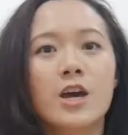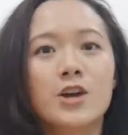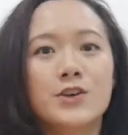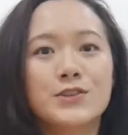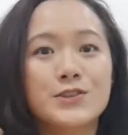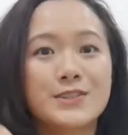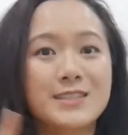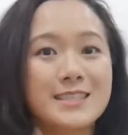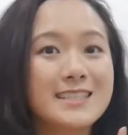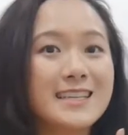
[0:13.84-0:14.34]

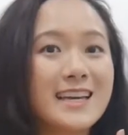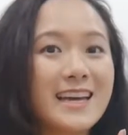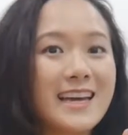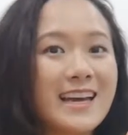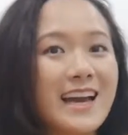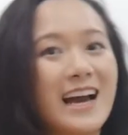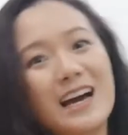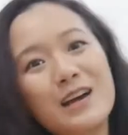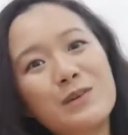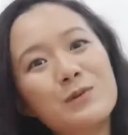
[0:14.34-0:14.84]
So
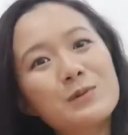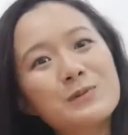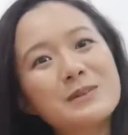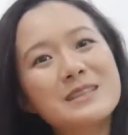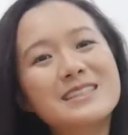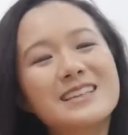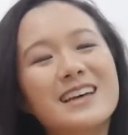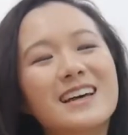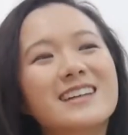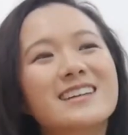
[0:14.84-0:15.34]
today I will
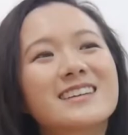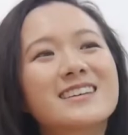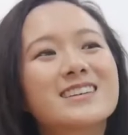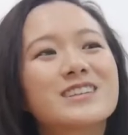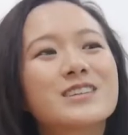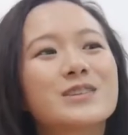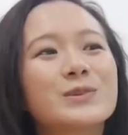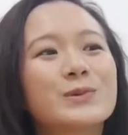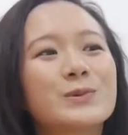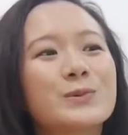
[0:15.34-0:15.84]
be telling
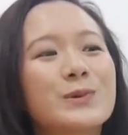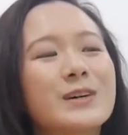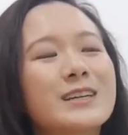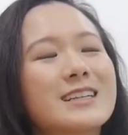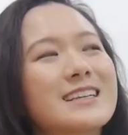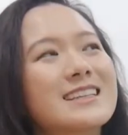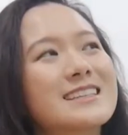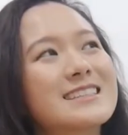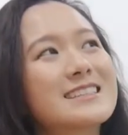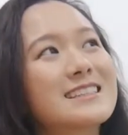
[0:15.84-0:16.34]
you
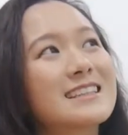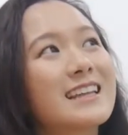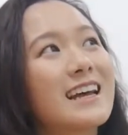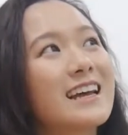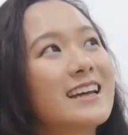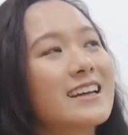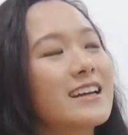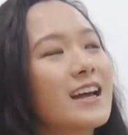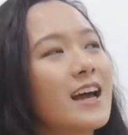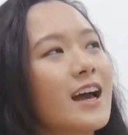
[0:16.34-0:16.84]
what it's like